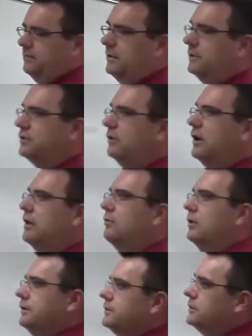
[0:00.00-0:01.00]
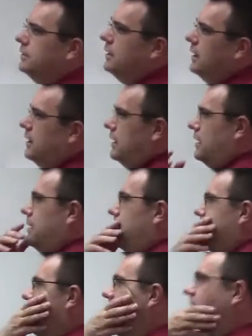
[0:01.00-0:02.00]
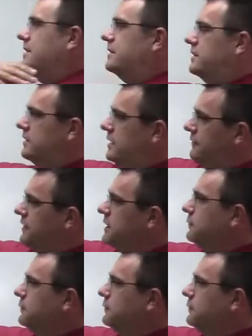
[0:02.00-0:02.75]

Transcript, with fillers: so in other words, if these